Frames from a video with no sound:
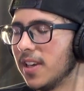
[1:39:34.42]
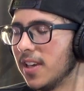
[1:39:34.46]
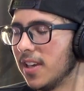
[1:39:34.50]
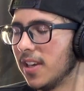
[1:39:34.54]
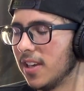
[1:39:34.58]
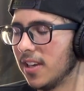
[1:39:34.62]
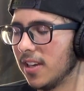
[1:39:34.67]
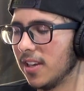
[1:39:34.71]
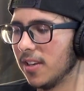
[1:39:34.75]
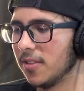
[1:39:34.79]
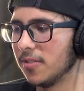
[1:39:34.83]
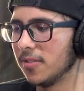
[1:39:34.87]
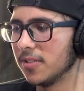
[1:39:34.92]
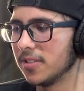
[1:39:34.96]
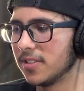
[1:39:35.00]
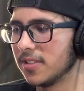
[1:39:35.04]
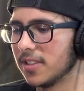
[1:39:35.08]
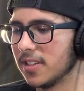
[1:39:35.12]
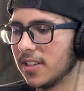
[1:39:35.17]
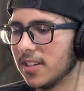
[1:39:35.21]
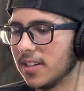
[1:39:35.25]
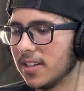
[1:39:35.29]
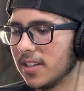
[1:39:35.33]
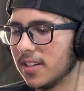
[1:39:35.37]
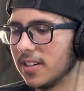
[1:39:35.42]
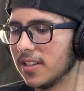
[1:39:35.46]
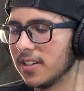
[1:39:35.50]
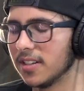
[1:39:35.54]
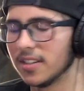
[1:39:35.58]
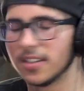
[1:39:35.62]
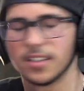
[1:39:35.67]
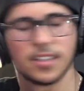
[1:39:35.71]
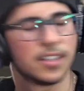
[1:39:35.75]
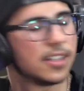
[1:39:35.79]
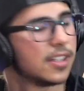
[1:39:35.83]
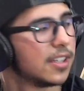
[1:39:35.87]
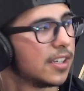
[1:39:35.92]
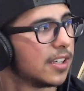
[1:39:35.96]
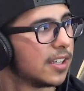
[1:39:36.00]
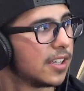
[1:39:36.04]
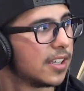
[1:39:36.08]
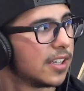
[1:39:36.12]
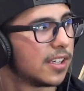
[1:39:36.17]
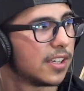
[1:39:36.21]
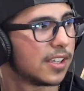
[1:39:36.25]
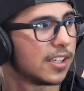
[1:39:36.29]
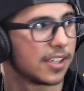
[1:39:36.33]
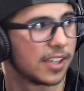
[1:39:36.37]
It was
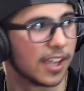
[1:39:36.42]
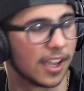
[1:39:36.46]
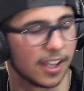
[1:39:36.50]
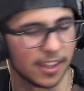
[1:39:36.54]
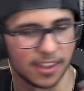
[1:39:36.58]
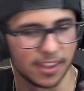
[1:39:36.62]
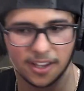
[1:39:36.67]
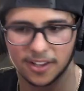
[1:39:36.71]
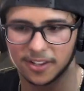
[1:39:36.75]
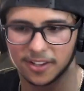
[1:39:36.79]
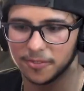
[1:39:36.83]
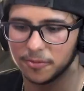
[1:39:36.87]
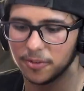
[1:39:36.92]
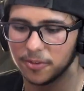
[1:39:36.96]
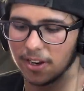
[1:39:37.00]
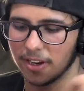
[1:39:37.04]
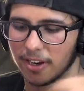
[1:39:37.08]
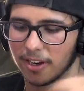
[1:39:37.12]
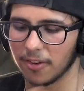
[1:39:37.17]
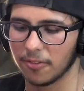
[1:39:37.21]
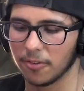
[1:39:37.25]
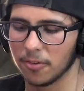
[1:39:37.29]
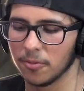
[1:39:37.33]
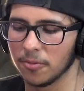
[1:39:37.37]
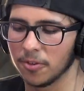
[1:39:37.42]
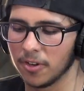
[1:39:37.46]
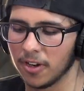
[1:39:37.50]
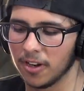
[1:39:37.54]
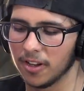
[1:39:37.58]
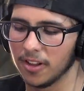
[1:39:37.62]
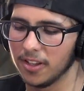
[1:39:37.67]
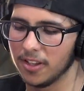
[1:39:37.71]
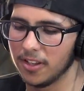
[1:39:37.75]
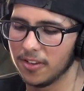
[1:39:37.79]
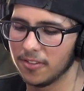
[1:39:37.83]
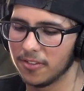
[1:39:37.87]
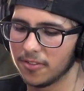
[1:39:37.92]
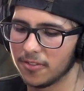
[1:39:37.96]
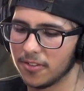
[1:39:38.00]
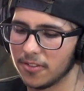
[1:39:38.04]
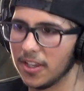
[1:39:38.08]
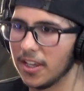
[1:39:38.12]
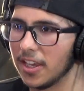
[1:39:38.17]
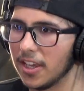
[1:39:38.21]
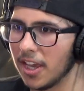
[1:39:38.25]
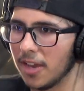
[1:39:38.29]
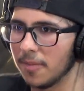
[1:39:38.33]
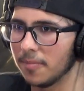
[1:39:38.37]
yeah, that Wreck everyone and leave. He
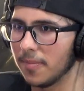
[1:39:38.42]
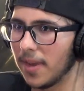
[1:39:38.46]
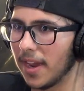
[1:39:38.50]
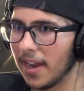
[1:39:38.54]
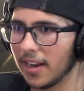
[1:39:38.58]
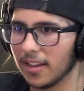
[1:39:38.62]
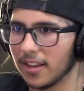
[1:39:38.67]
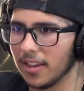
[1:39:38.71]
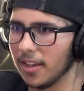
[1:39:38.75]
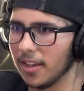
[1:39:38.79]
came back like